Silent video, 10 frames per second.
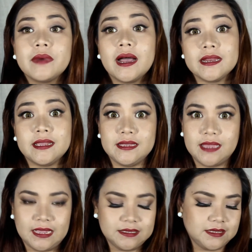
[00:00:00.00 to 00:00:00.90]
But
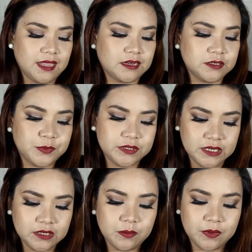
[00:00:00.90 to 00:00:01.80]
yes, let us
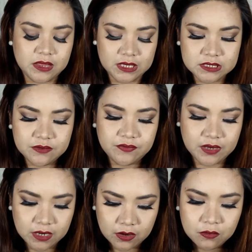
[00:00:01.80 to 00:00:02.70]
proceed with this
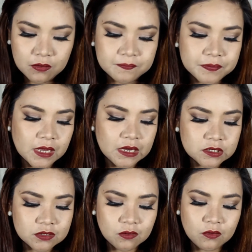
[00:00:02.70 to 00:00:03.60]
video.
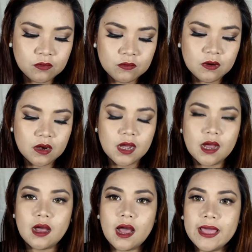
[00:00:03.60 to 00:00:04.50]
So
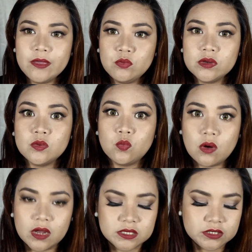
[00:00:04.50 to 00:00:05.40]
I would
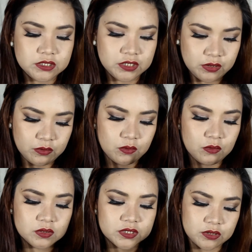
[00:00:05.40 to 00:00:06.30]
want
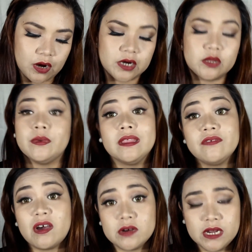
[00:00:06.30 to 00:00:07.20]
to start with
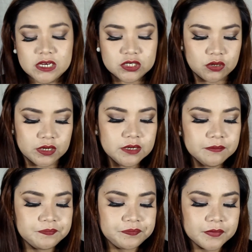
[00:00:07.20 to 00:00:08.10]
foundation.
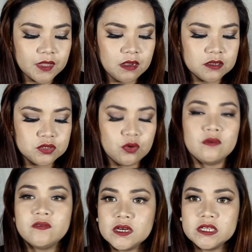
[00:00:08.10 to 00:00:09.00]

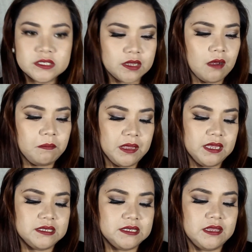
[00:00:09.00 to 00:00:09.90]
So first up
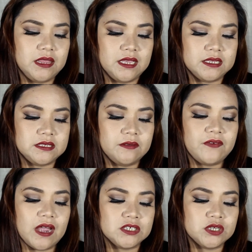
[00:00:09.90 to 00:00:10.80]
is this
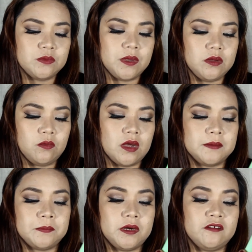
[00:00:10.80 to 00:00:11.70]
Fashion
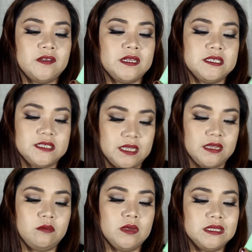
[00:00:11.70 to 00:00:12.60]
21 Perfect
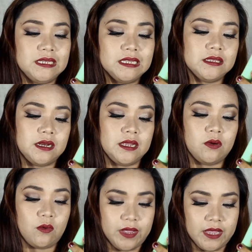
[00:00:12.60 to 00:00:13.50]
Stick with T3
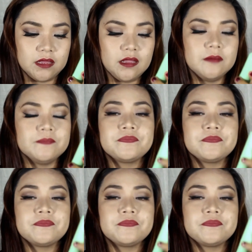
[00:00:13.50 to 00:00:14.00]
Oil.